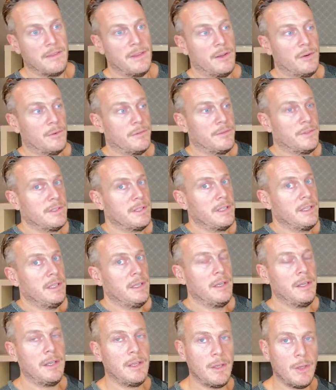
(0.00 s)
then obviously
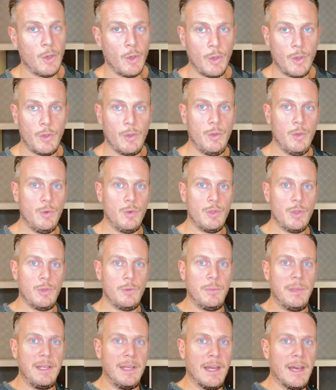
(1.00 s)
you should
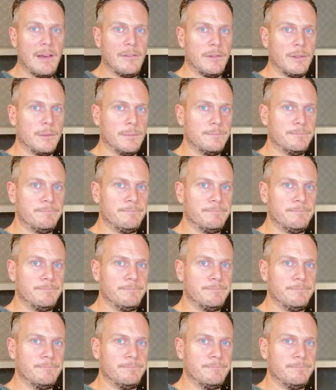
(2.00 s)
be careful.